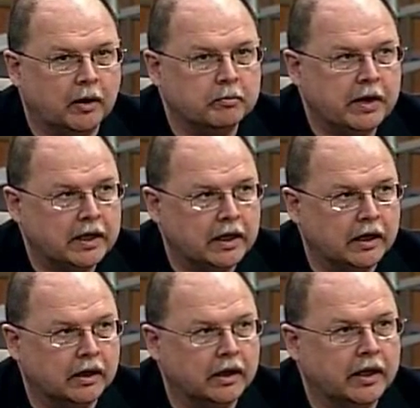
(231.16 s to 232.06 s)

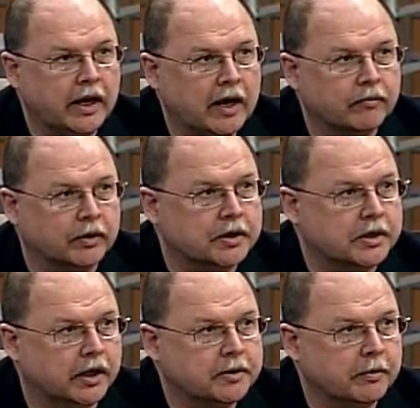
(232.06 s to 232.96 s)
making an adverse
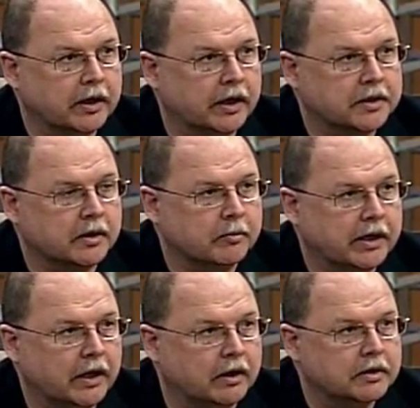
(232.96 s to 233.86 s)
judgment against
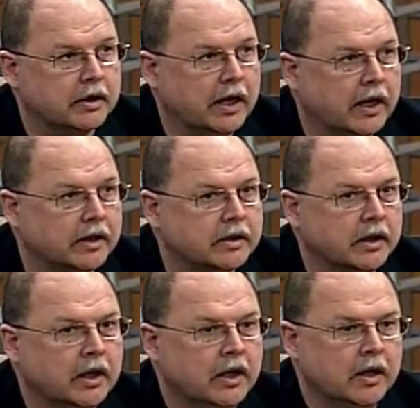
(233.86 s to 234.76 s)
somebody else. And
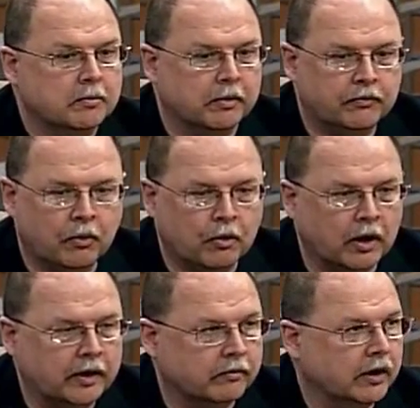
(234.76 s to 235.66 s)

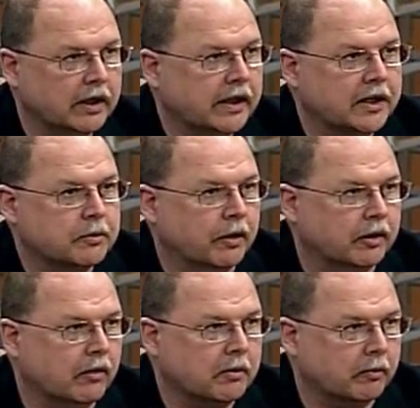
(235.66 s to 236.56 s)
really that's where the
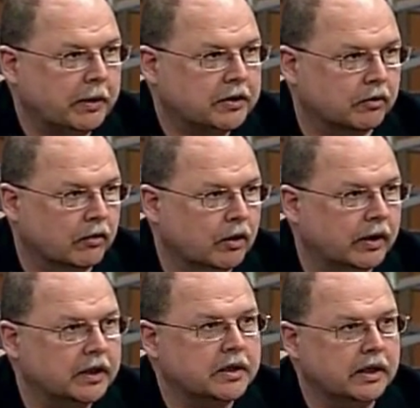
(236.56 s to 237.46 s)
rubber meets the road.
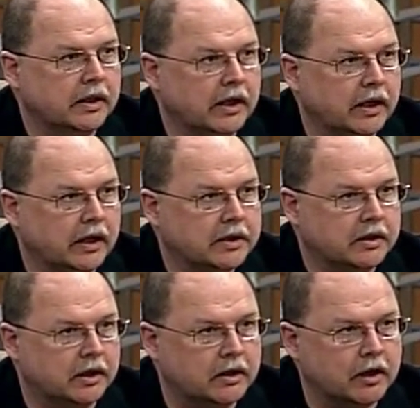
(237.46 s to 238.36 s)
It's
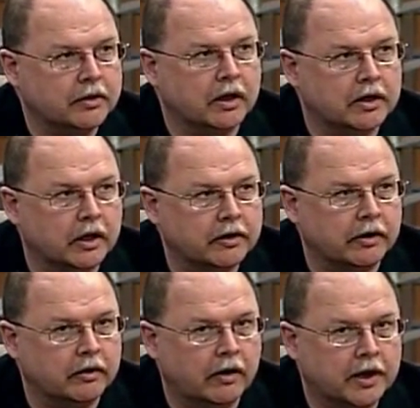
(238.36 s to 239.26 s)
the doctor-to-doctor
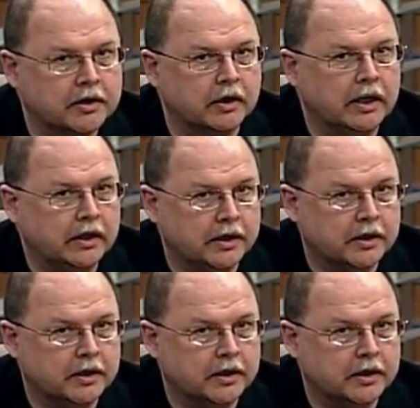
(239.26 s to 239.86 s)
interaction in these